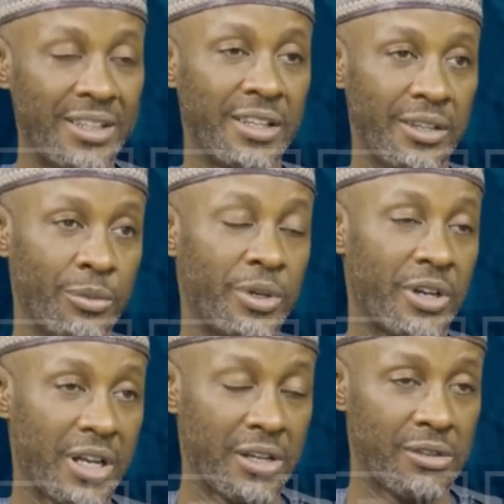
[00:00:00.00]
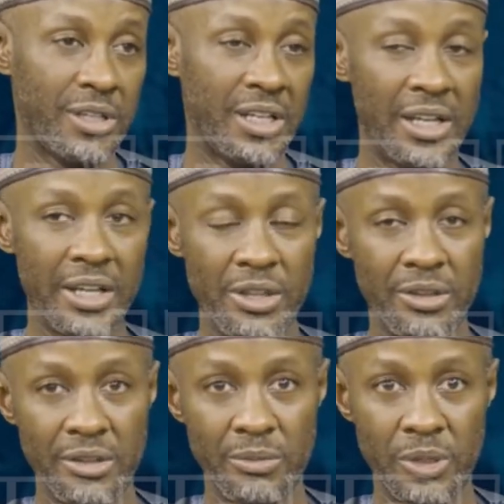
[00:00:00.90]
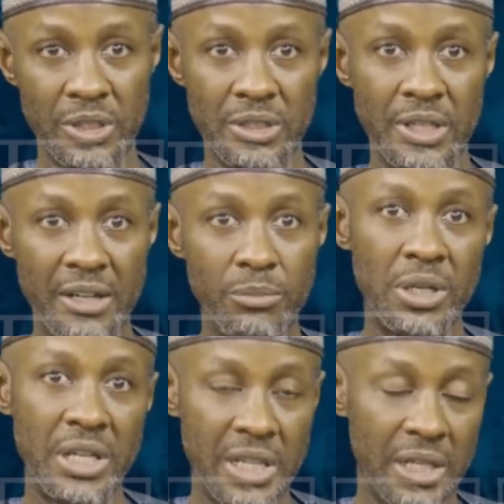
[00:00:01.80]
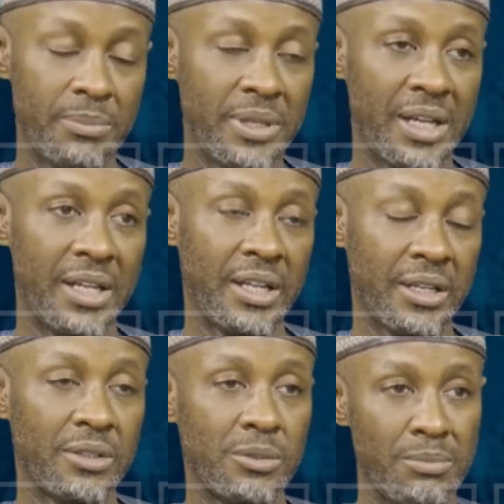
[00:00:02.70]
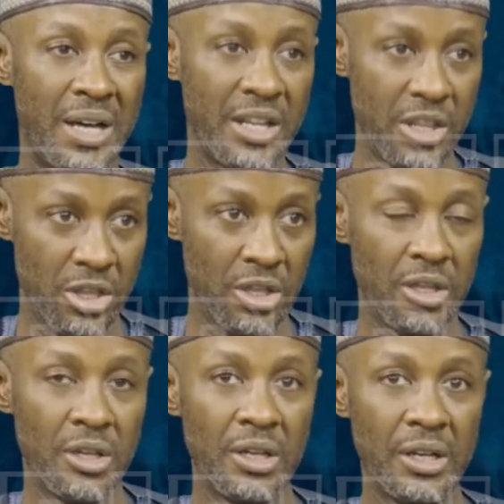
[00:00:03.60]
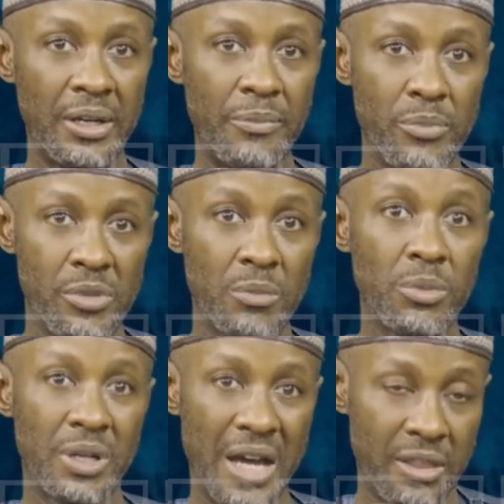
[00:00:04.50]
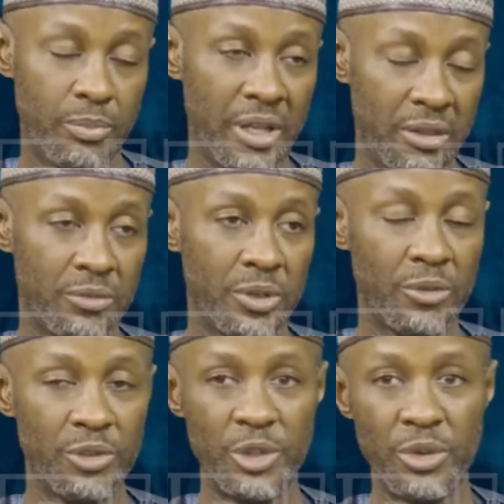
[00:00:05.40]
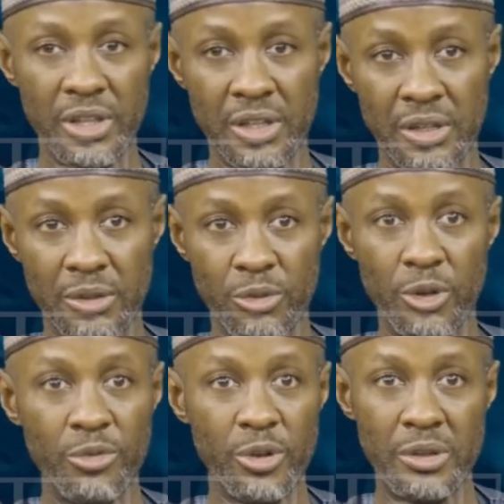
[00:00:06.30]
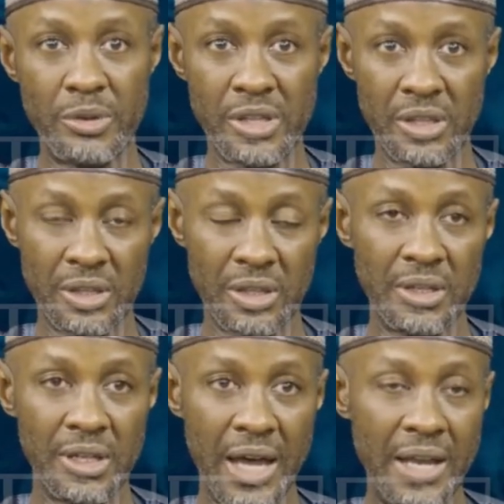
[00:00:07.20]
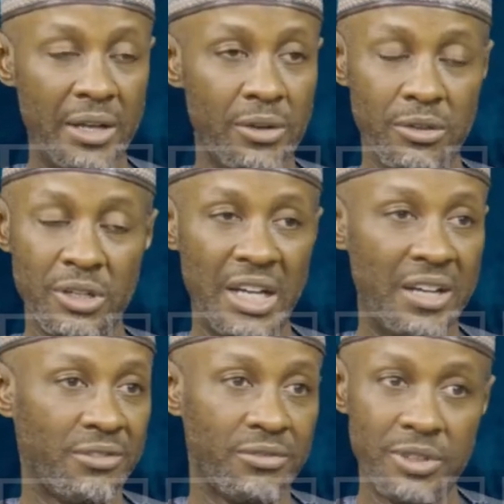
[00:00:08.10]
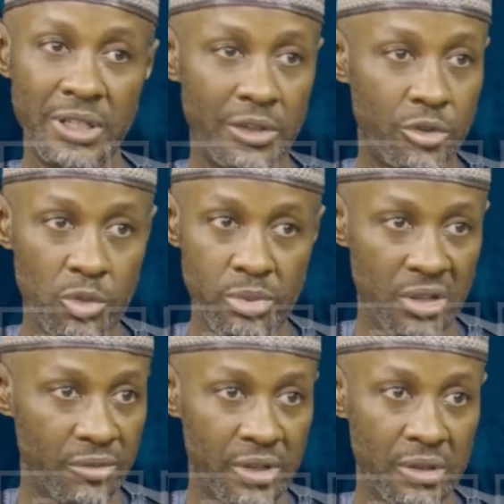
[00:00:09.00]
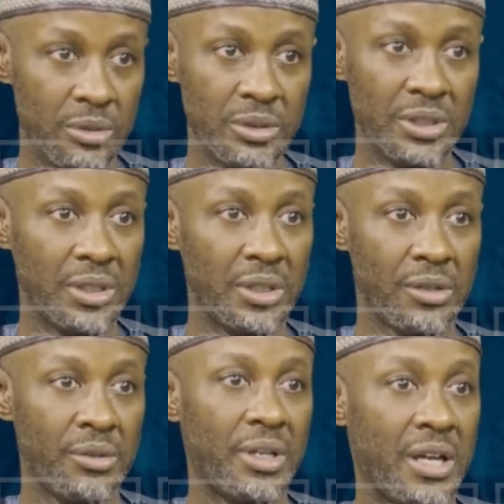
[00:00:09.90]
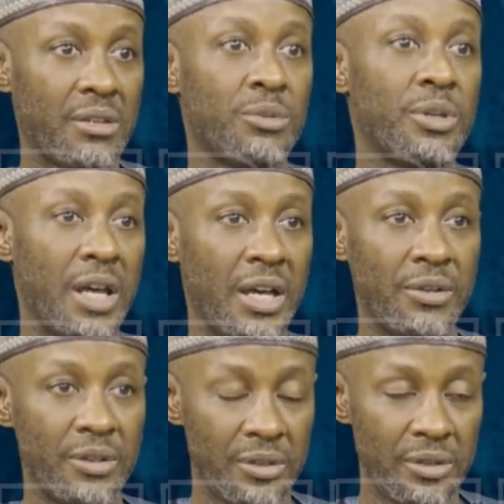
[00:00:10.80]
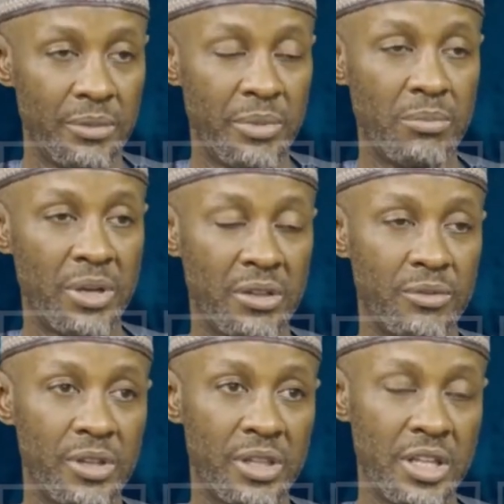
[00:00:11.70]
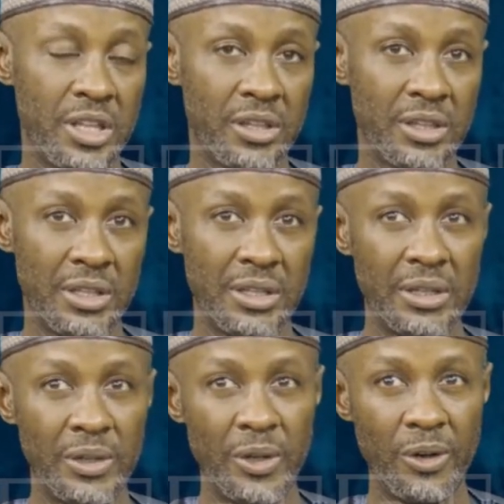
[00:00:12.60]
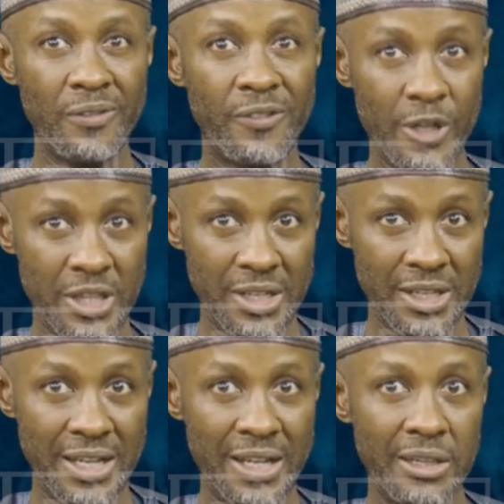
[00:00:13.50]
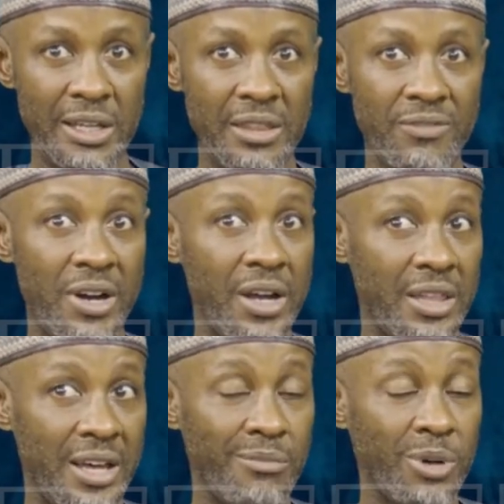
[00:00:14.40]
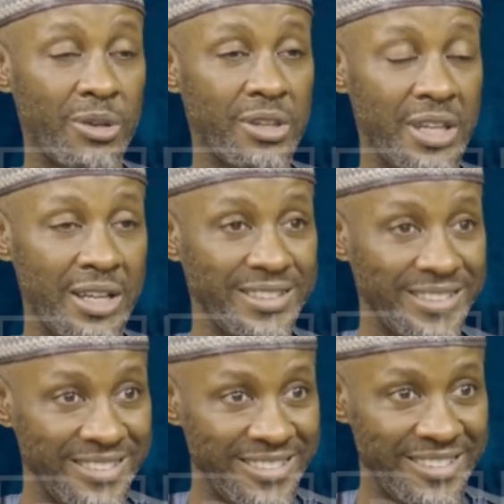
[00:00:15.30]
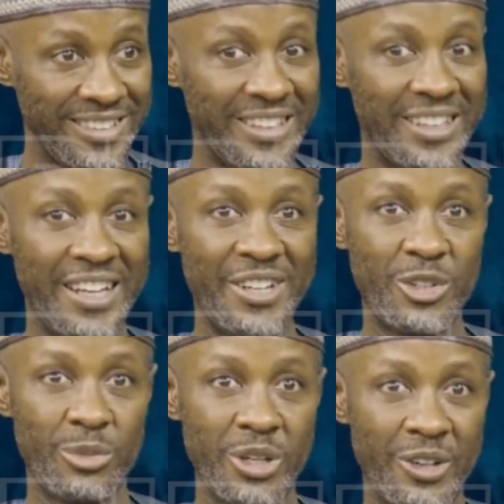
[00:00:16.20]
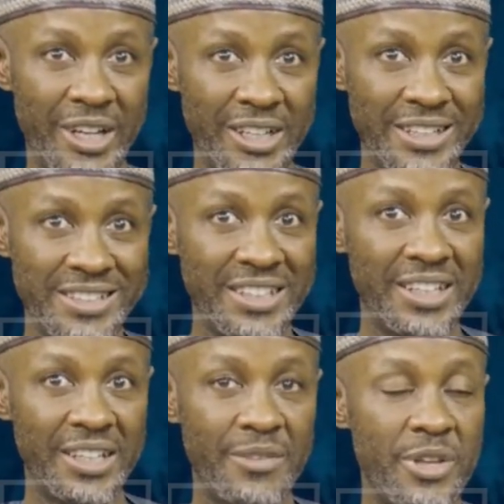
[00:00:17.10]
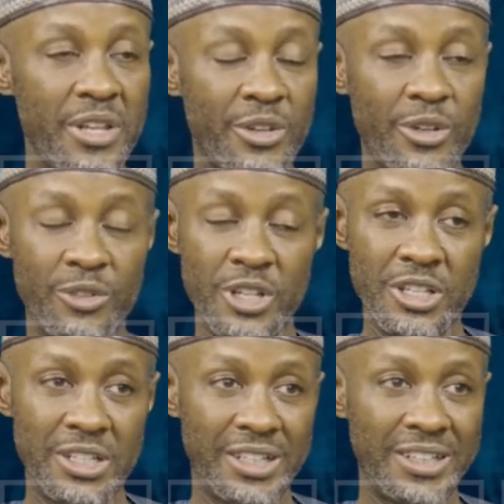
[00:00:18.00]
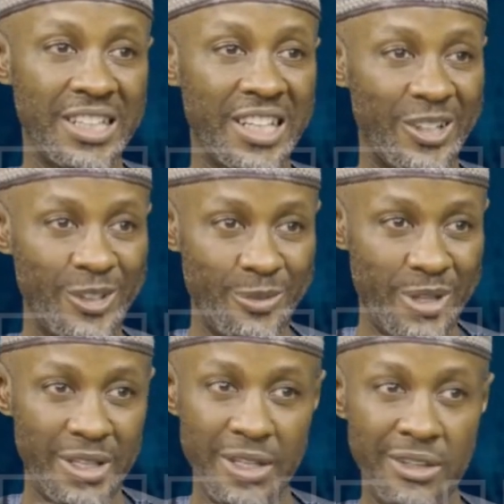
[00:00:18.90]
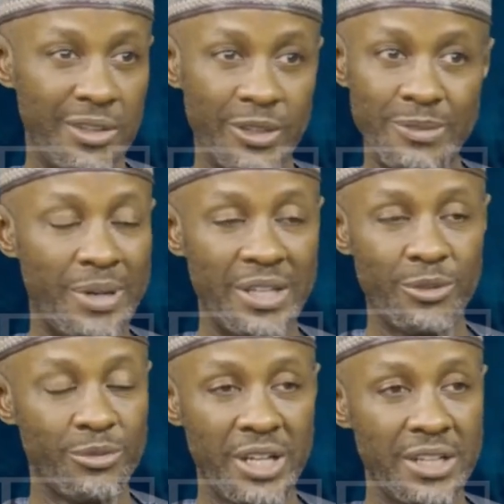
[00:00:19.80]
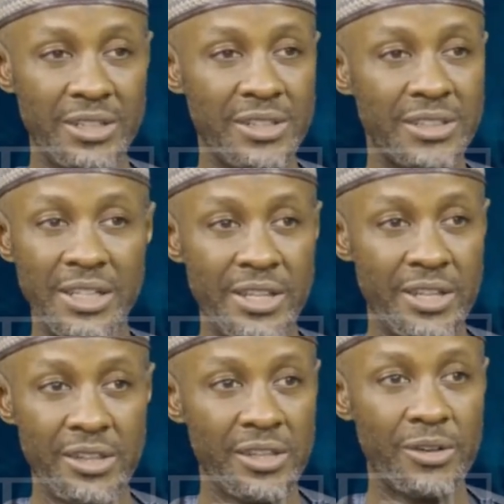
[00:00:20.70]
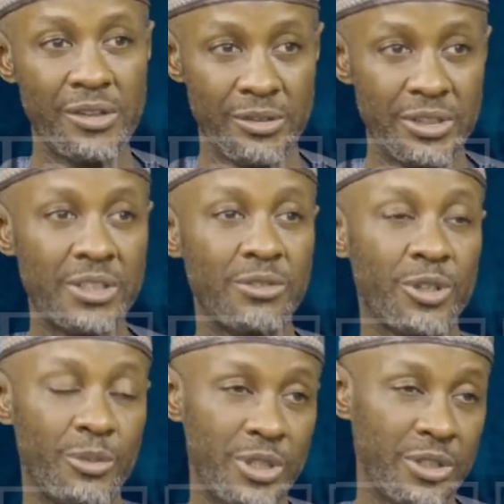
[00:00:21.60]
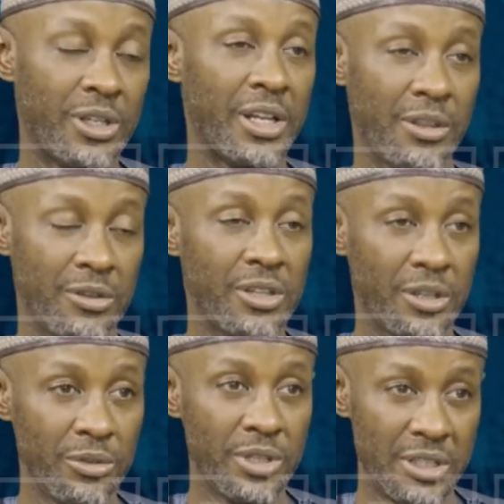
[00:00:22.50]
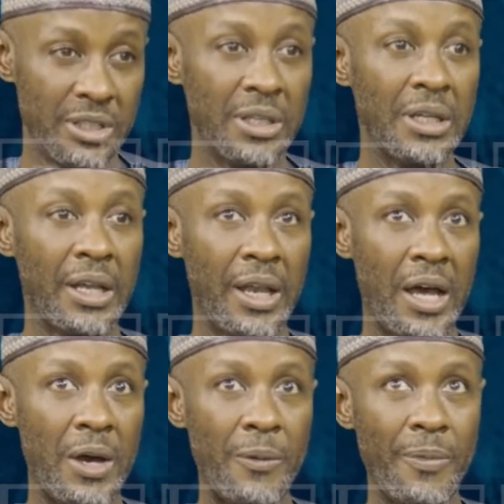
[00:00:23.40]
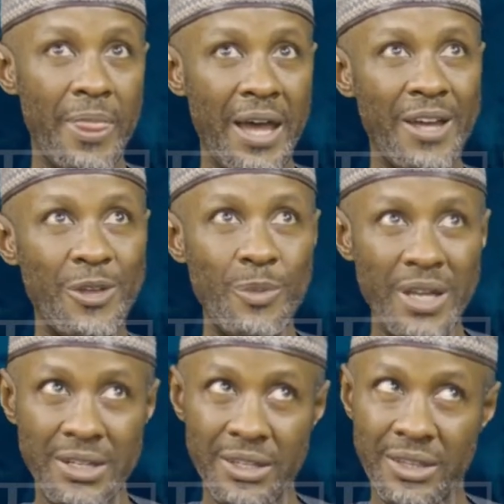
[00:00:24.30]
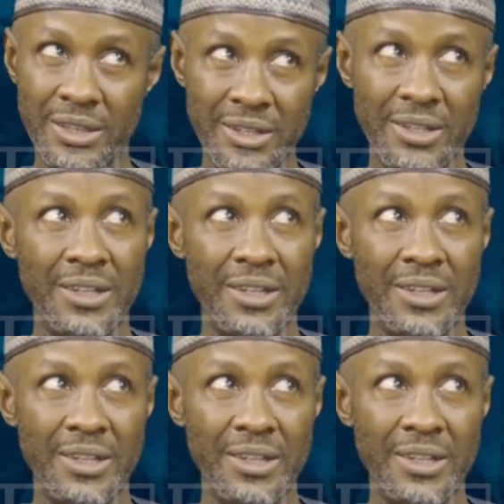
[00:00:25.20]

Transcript: That's right. with regards to the elections. But that mm. body is helping I N E C to manage um, some aspects of, of the risk. For obvious reasons, I N E C does not have uh, troops of its own. So it has to rely on the members of this agency. Mm. Unfortunately, and as, as far as I am concerned, mm. uh, I need to be corrected, the mm. Ministry of Digital Economy is not part of that Interagency Consultative mm. Committee on Election Security. What now, is this? What the argument is mm.